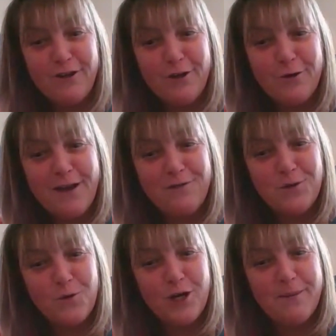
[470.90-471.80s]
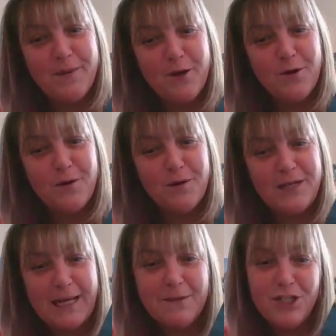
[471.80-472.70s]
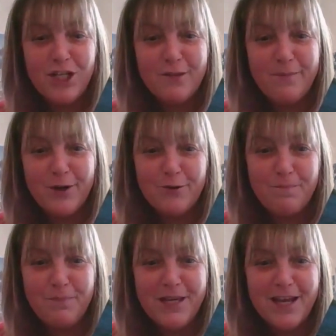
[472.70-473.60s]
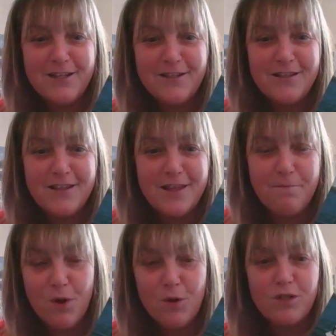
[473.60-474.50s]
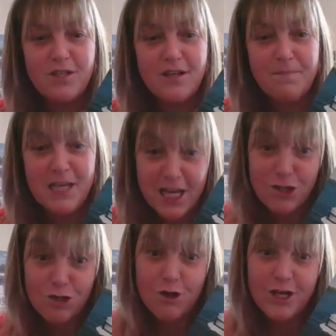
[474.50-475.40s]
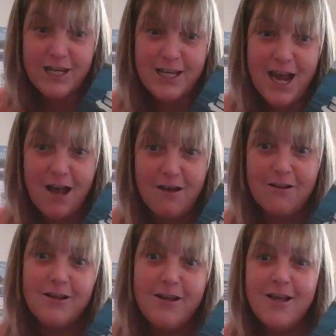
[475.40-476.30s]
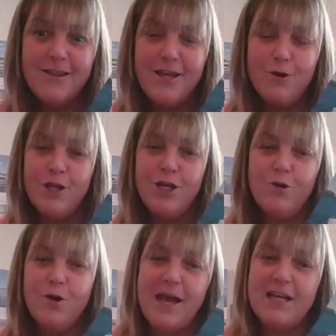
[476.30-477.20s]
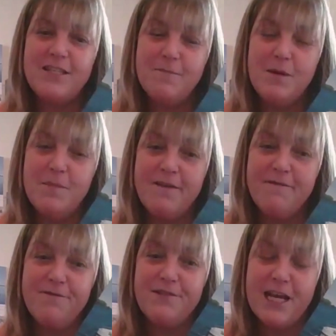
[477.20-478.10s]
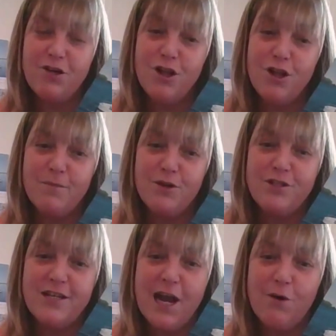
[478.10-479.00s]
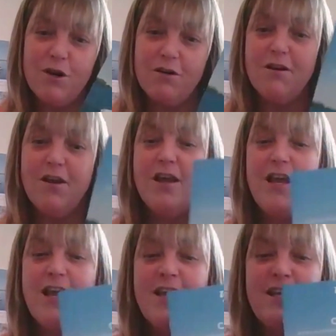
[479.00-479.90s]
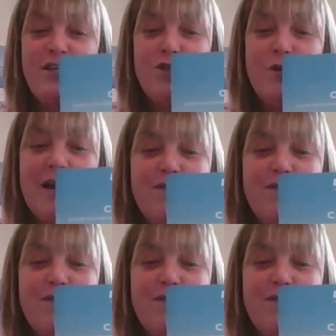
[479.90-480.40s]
don't have to worry about damaging the boat, because the boats, because you're on a canal, they only go a maximum of 10 kilometers an hour. And they do have